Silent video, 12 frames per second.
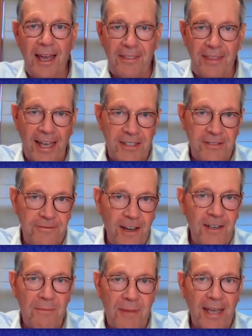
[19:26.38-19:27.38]
And that's
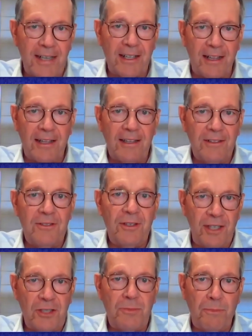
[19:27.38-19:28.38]
fundamental to
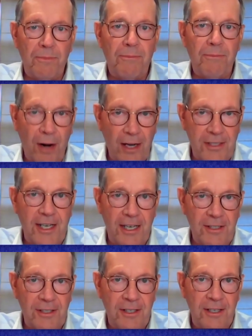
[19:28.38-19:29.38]
this
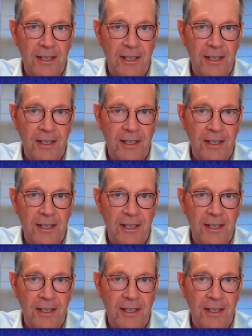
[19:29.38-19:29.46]
process.